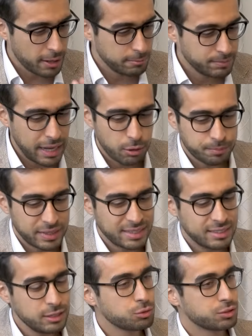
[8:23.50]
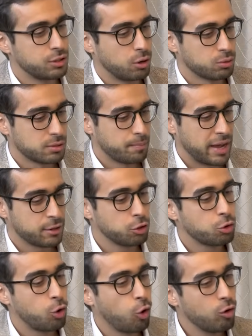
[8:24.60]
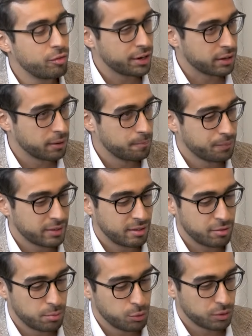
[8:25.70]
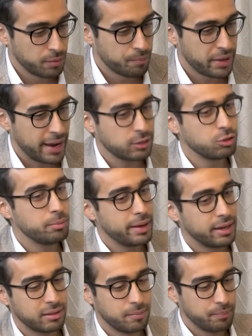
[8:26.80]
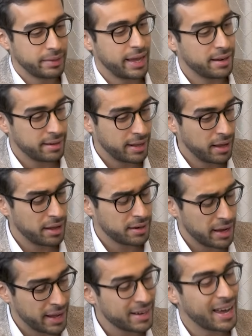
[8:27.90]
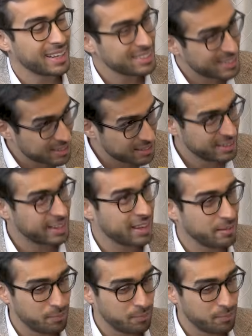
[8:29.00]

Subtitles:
Now, the citrus notes are not covering the vermouth. Actually make it, they enhance the